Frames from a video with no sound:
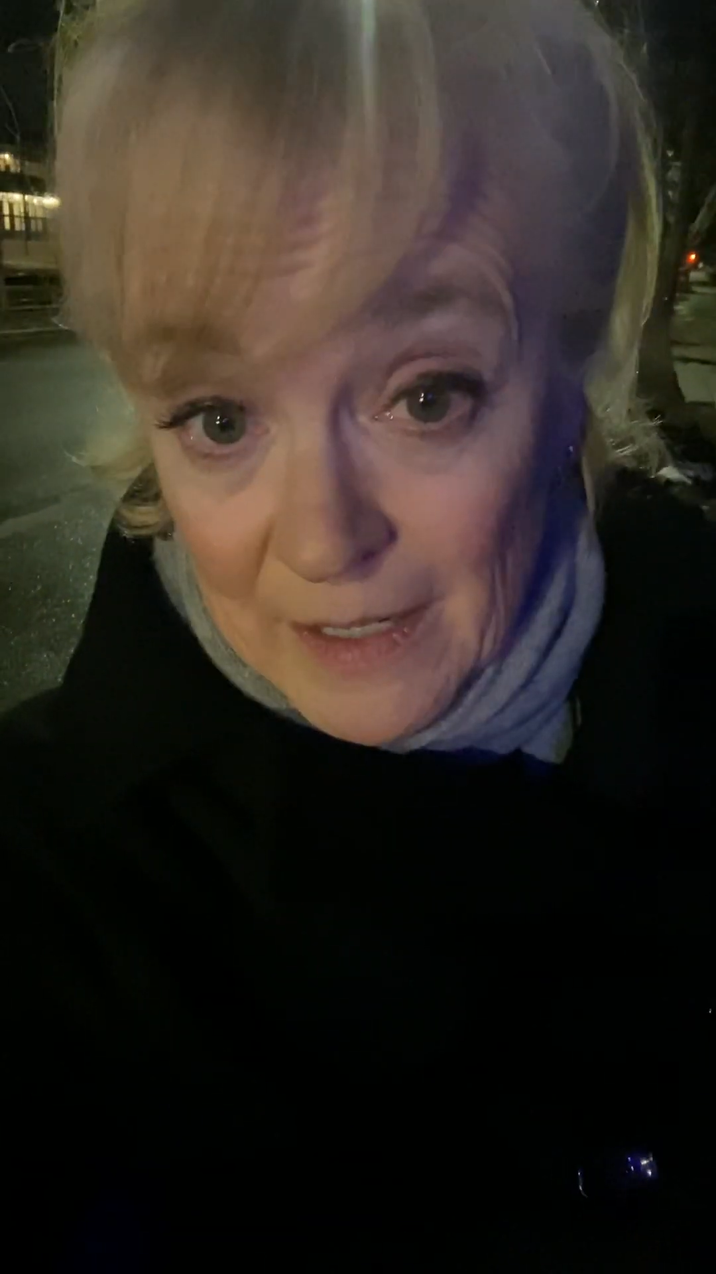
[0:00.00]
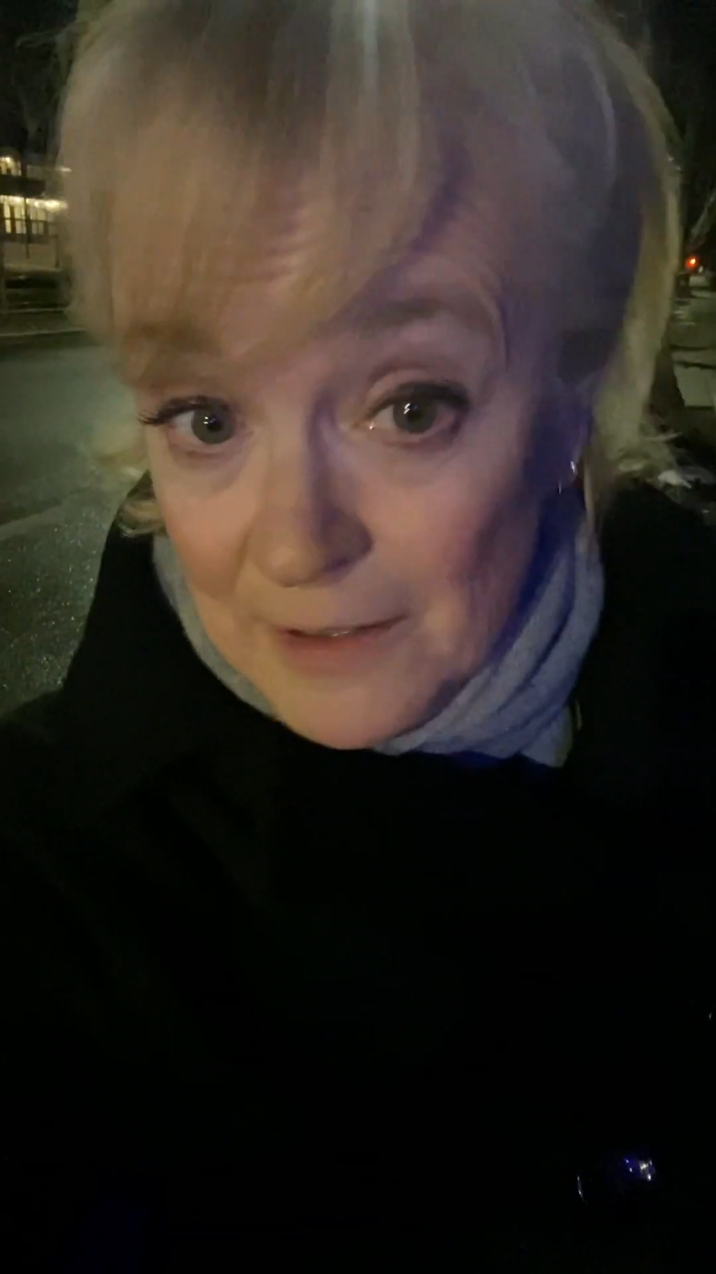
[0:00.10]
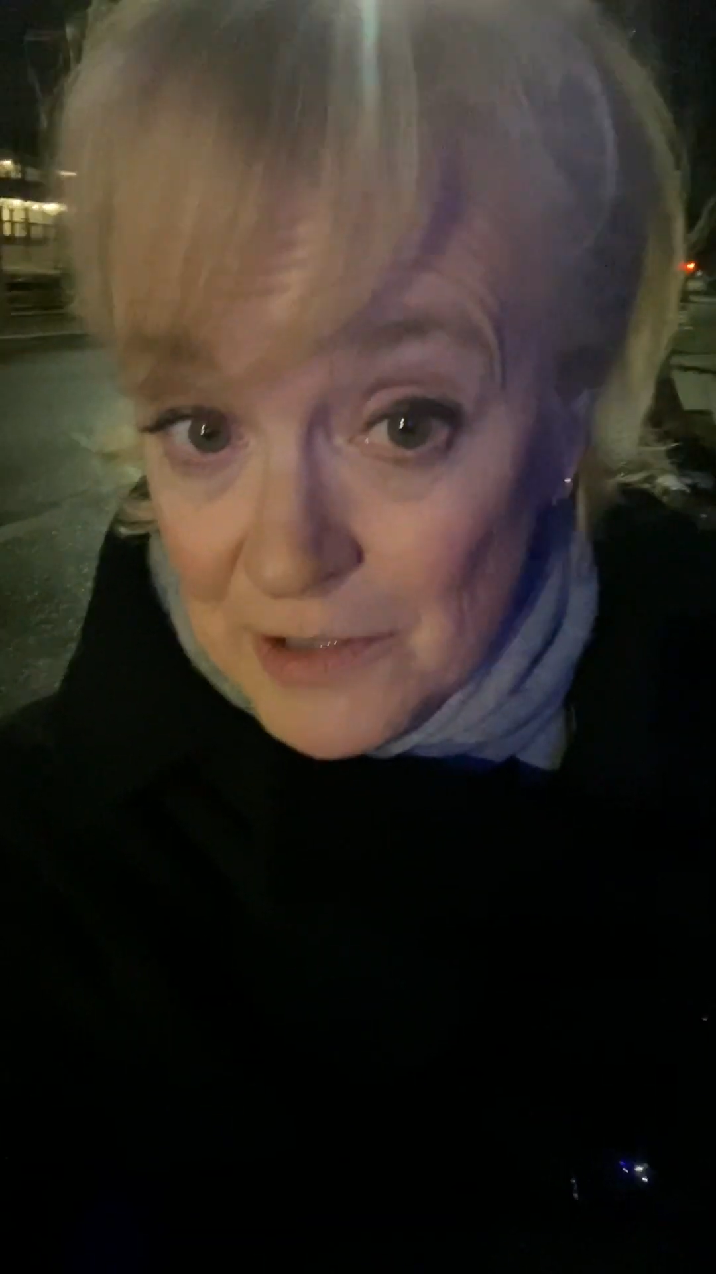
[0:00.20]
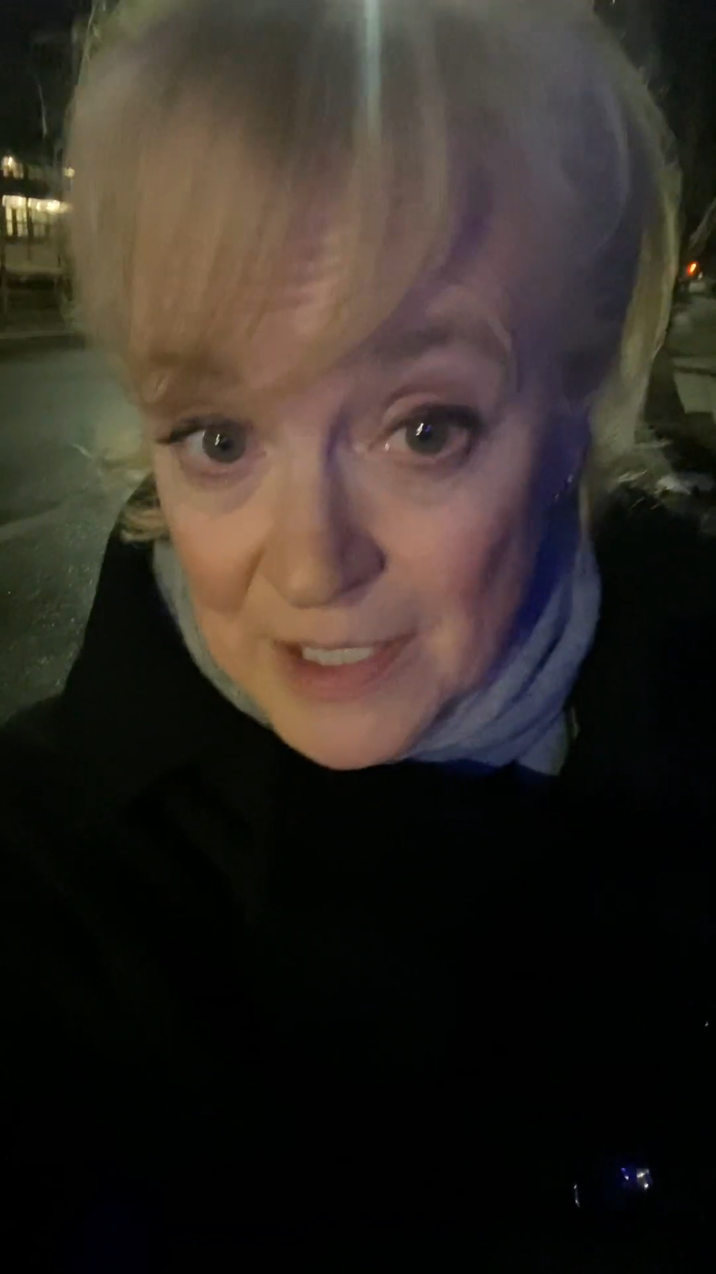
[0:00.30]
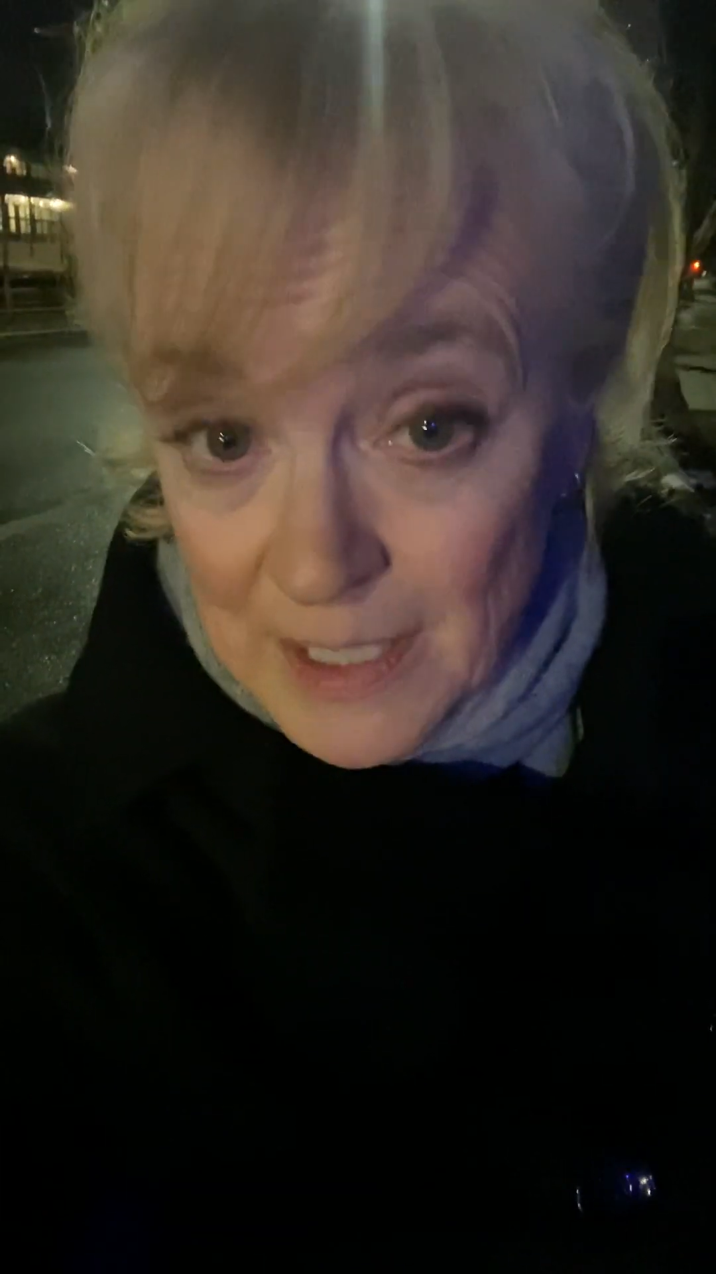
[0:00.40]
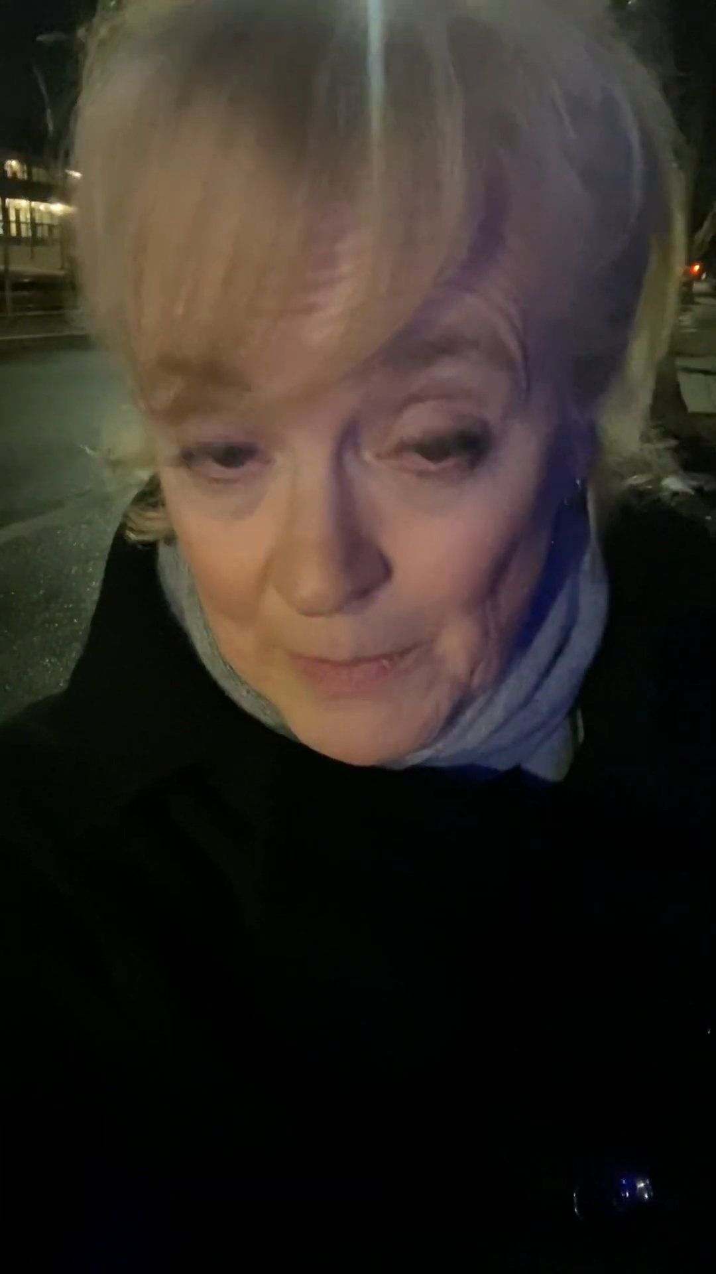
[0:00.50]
you know it's just a